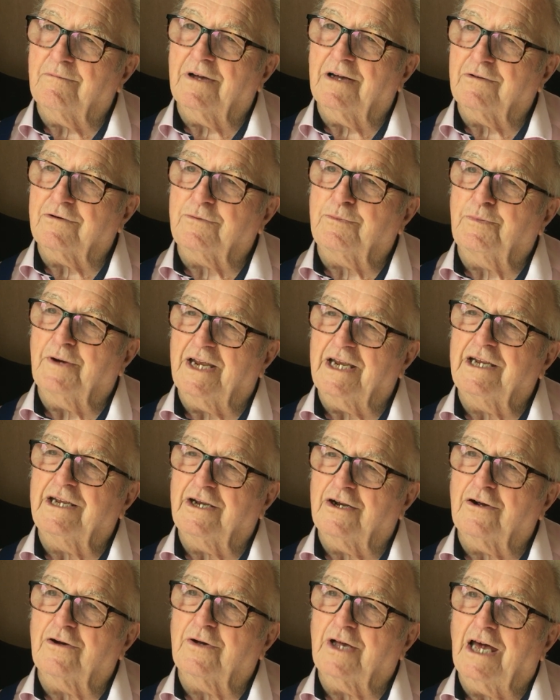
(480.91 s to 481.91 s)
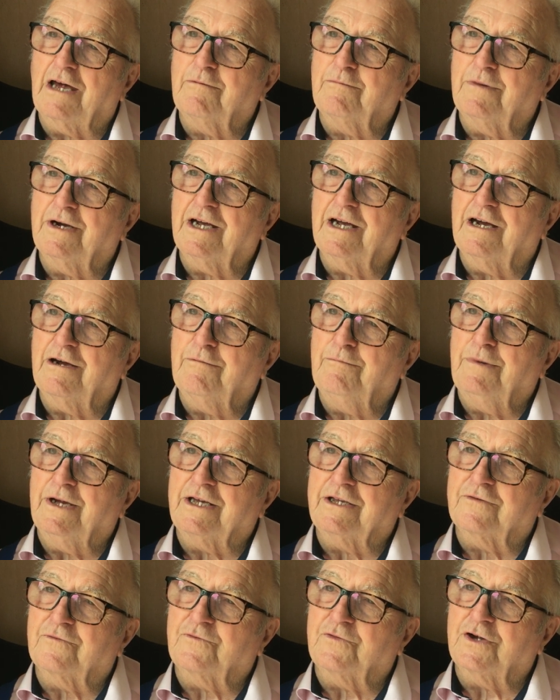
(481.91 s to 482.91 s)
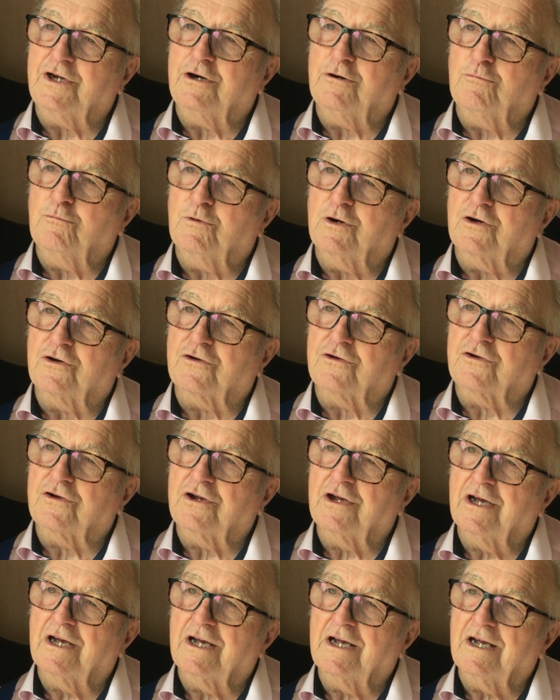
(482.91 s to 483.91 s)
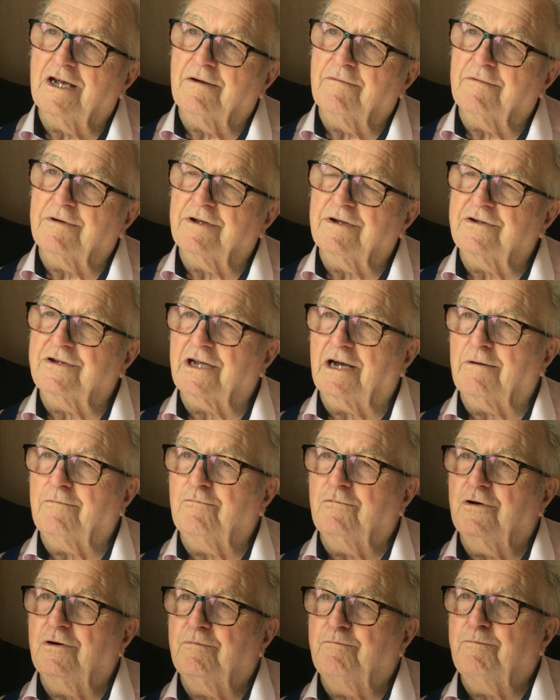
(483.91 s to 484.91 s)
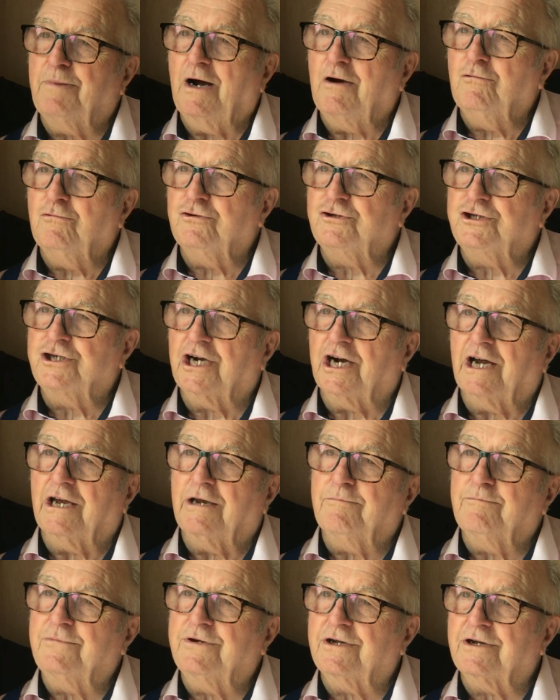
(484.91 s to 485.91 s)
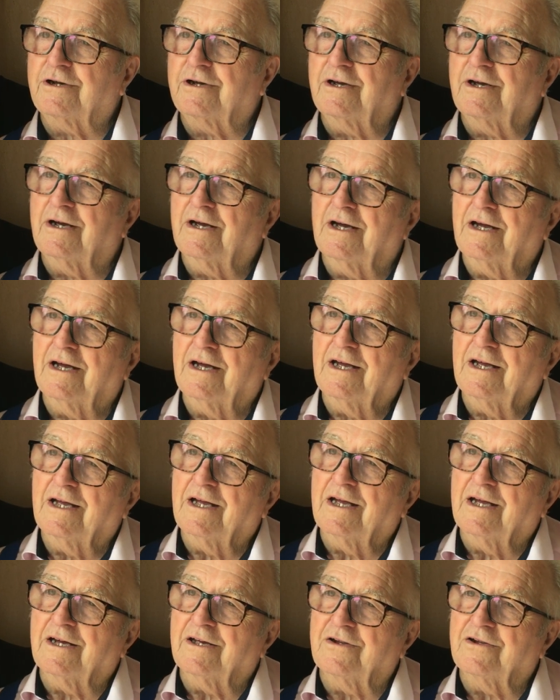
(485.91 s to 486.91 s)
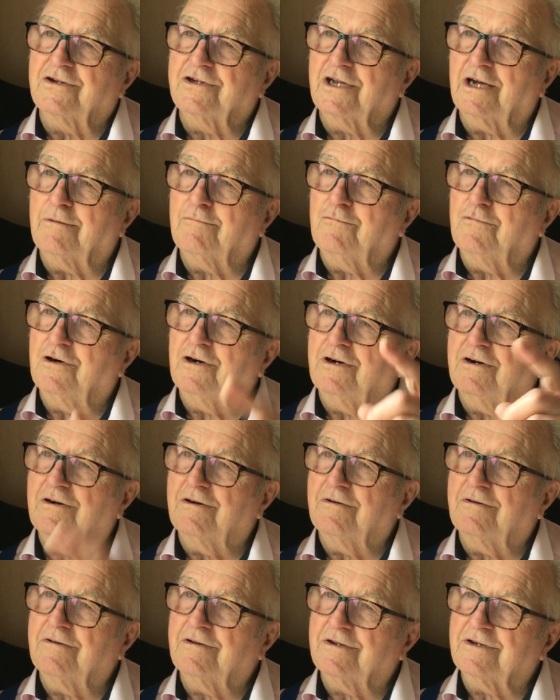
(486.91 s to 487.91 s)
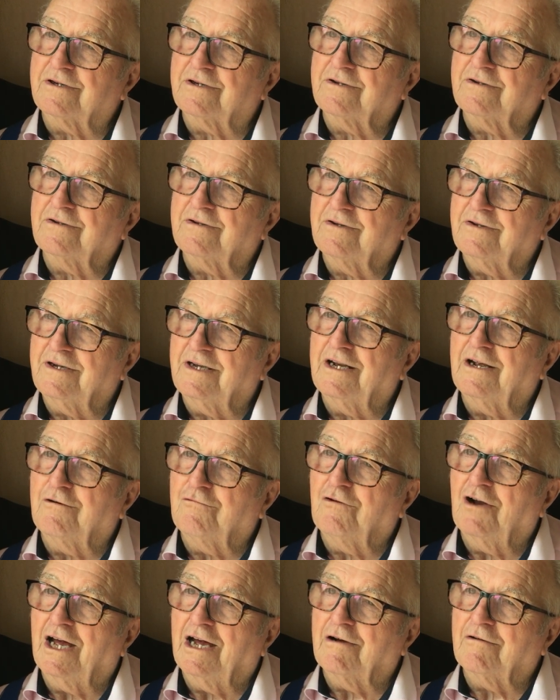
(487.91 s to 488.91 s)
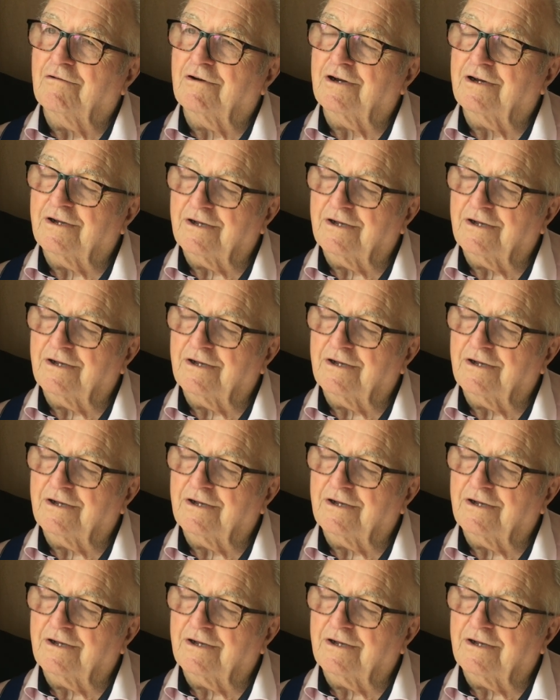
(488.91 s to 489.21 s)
depending on how big the field was. Some were boat-shaped, and some were, round.